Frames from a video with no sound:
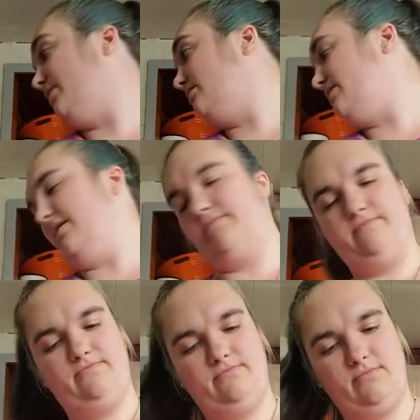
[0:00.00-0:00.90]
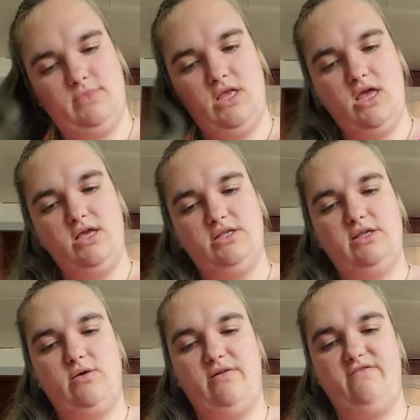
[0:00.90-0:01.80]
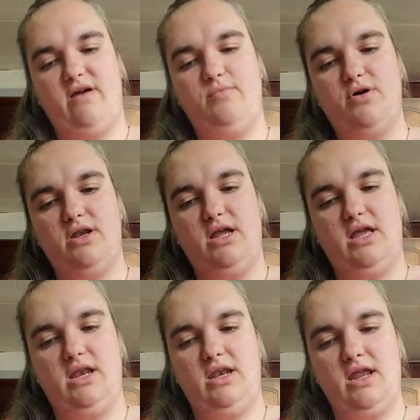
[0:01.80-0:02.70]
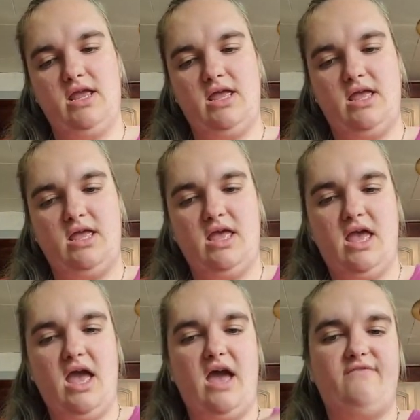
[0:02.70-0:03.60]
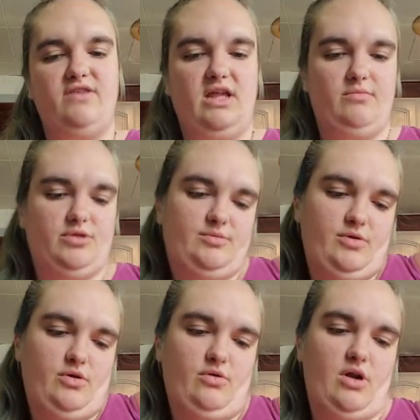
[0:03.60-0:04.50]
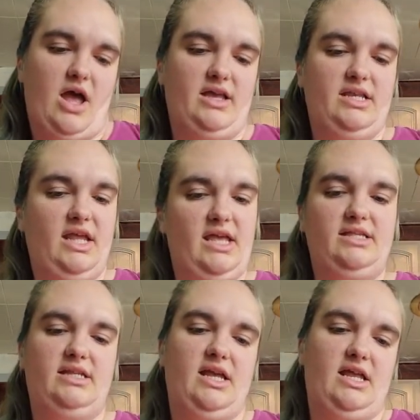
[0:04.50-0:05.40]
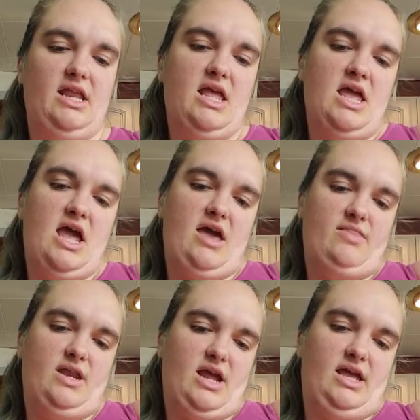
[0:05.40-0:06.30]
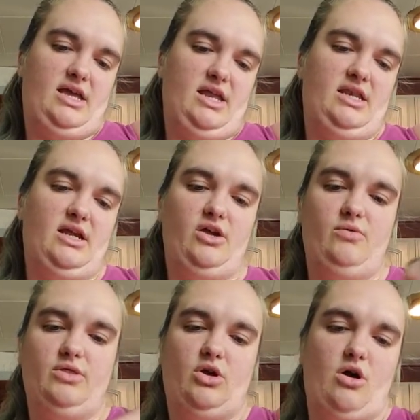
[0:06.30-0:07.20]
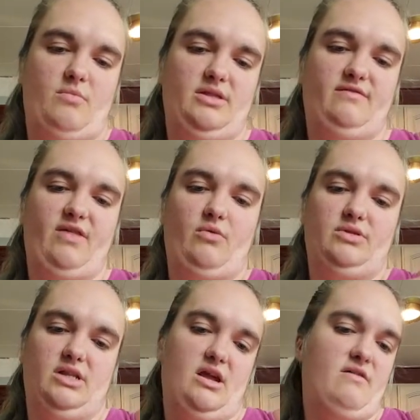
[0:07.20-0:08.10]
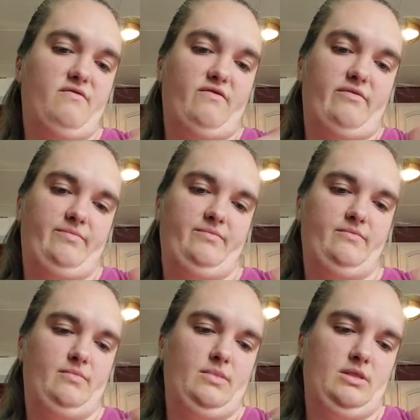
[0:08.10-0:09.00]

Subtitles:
really? So if I put in half a tablespoon, I can taste it, and then I can tell you in the comments if that was enough.